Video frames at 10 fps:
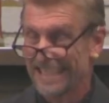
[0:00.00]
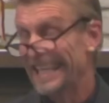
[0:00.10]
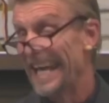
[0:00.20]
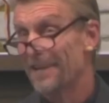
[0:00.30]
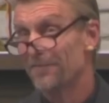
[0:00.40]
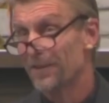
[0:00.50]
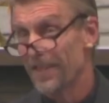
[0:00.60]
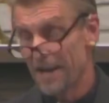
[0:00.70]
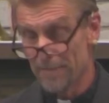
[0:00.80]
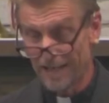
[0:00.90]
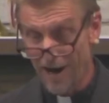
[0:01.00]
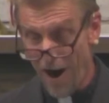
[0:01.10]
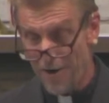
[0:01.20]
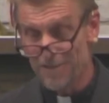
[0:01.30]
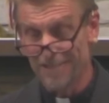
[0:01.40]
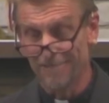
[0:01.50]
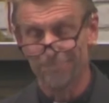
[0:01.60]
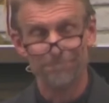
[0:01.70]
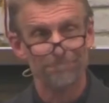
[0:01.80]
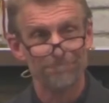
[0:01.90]
He gave to them a
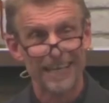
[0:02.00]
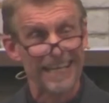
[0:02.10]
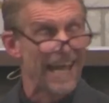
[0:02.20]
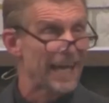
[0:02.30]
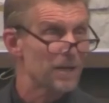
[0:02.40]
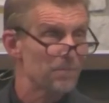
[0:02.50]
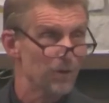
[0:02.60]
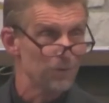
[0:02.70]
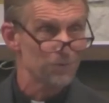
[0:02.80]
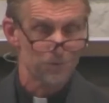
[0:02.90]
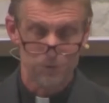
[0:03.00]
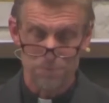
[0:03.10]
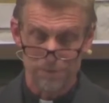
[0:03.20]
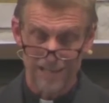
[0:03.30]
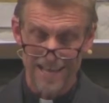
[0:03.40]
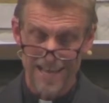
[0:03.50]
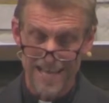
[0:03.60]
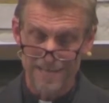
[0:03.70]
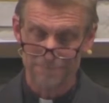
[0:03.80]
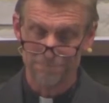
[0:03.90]
garden and animals to play.